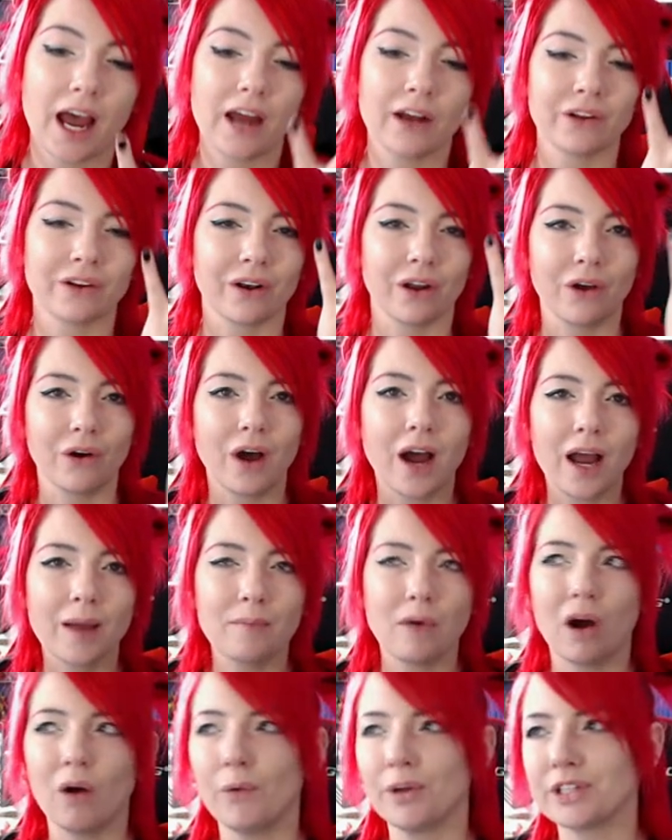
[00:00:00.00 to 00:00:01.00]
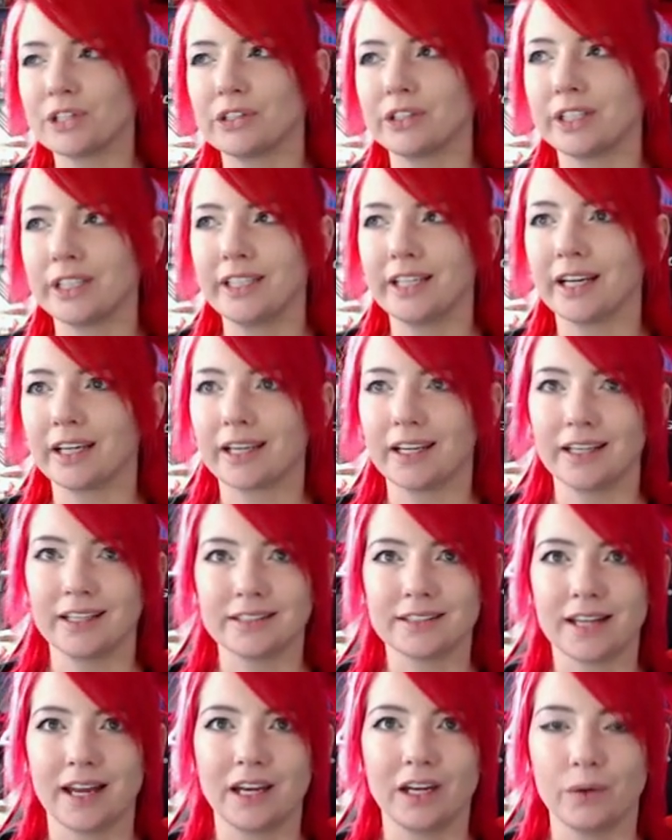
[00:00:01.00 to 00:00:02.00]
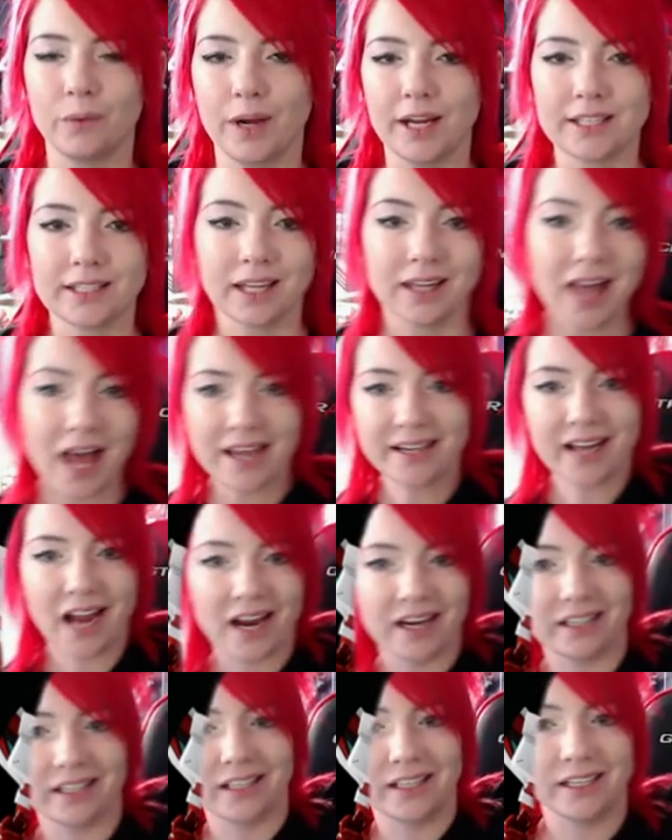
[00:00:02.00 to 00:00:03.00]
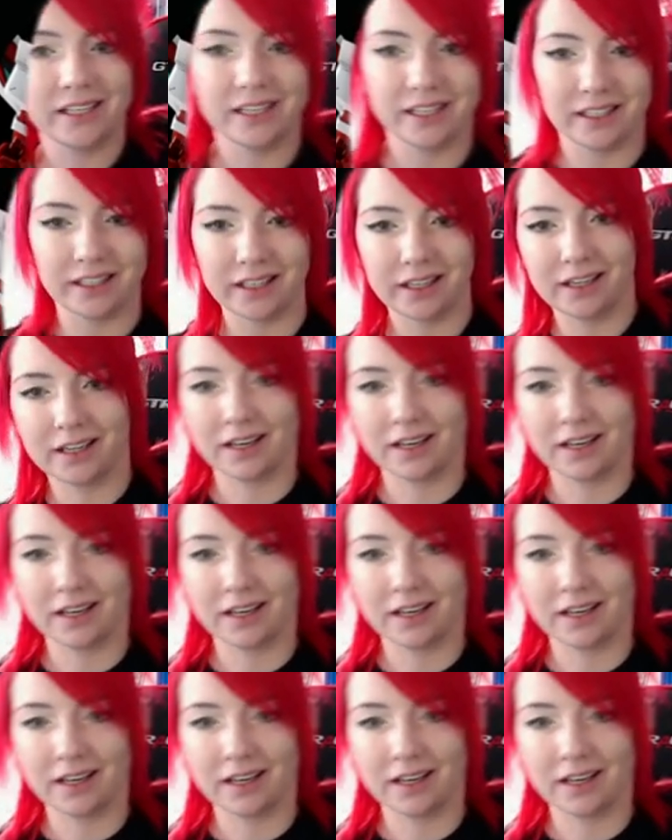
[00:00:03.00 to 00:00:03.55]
I don't know. I'm always looking at kits anyways. Like I need